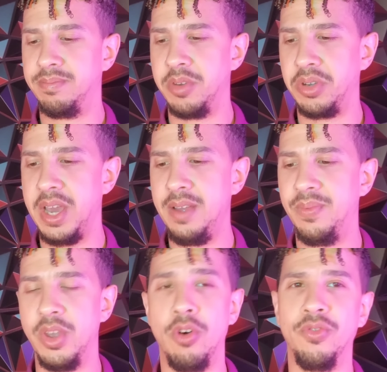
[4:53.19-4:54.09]
Okay?
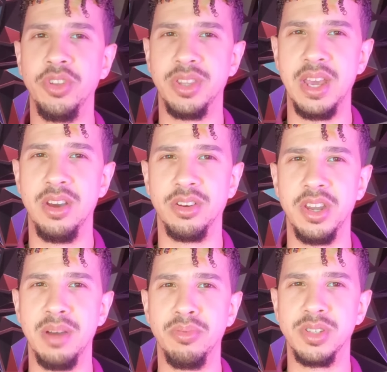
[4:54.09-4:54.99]
Hopefully they hook
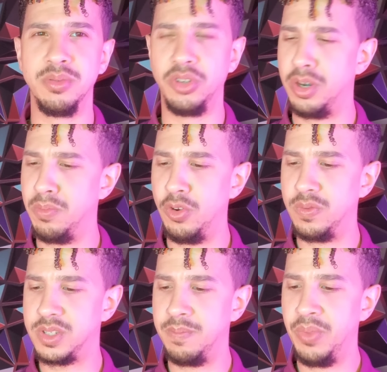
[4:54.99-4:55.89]
it up with some good moves.